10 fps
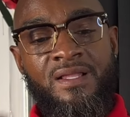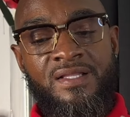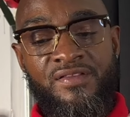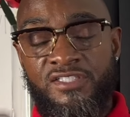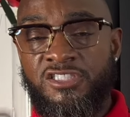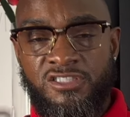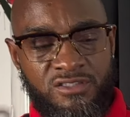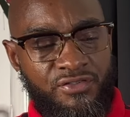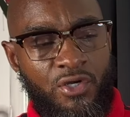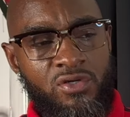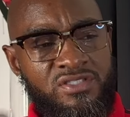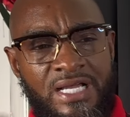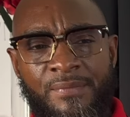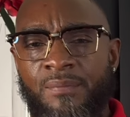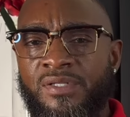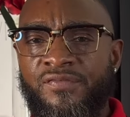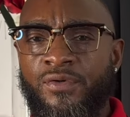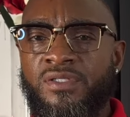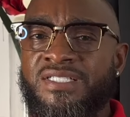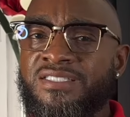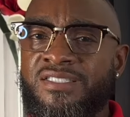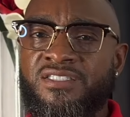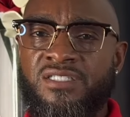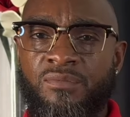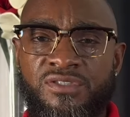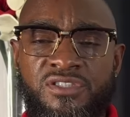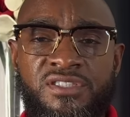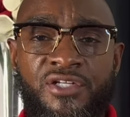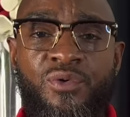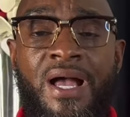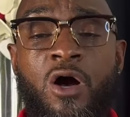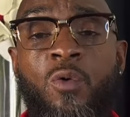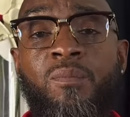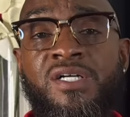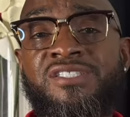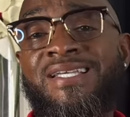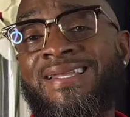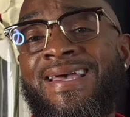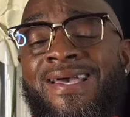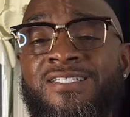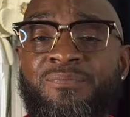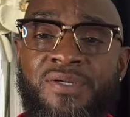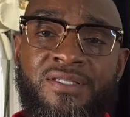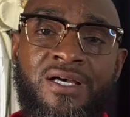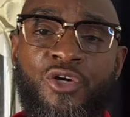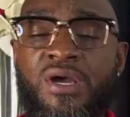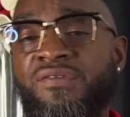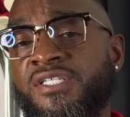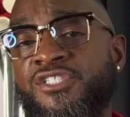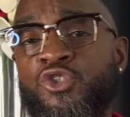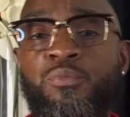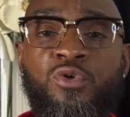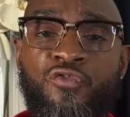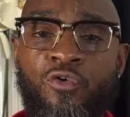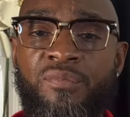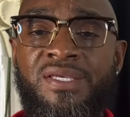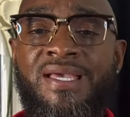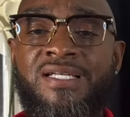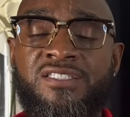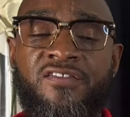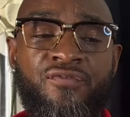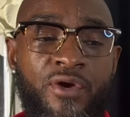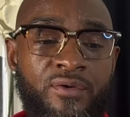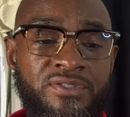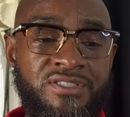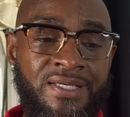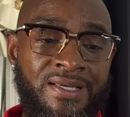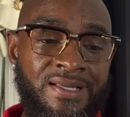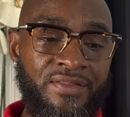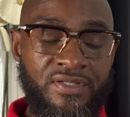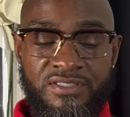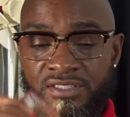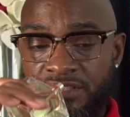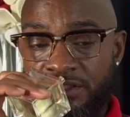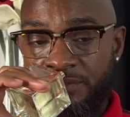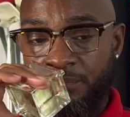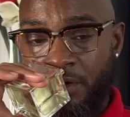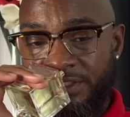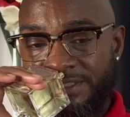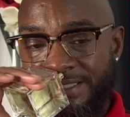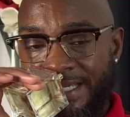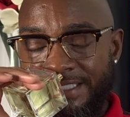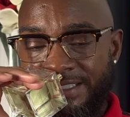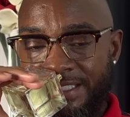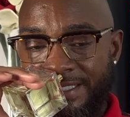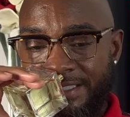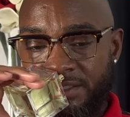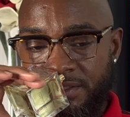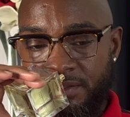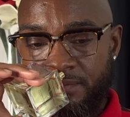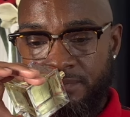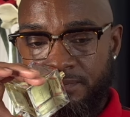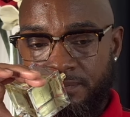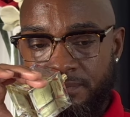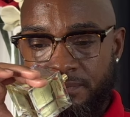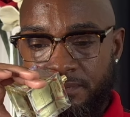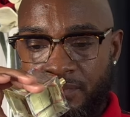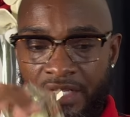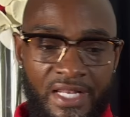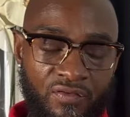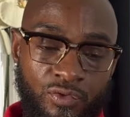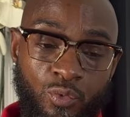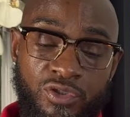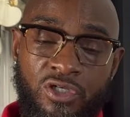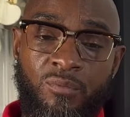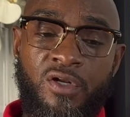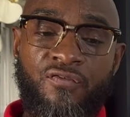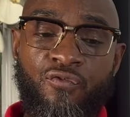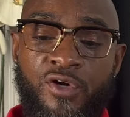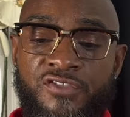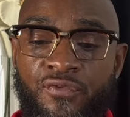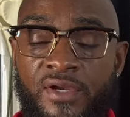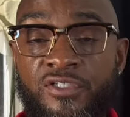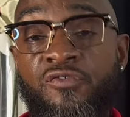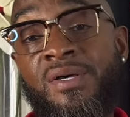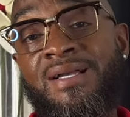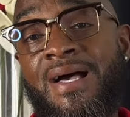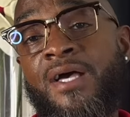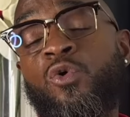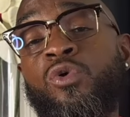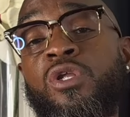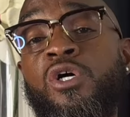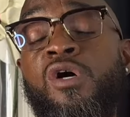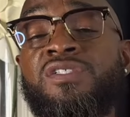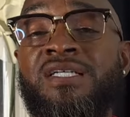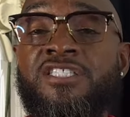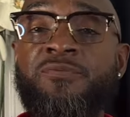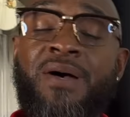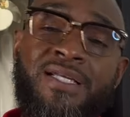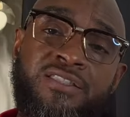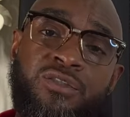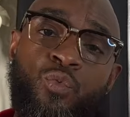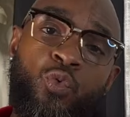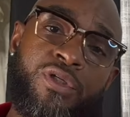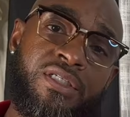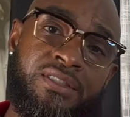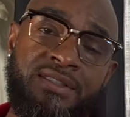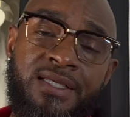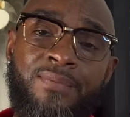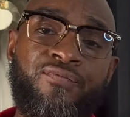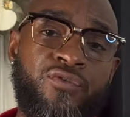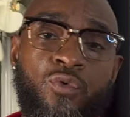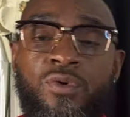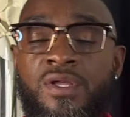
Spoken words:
This is the third time, I believe, on the list this summer, just telling you how much it has been a gravitational pull for me as a fragrance. This is Burlington 1819. And if you want to talk about a fresh fragrance from a guy who loves his spicy, woody, depthful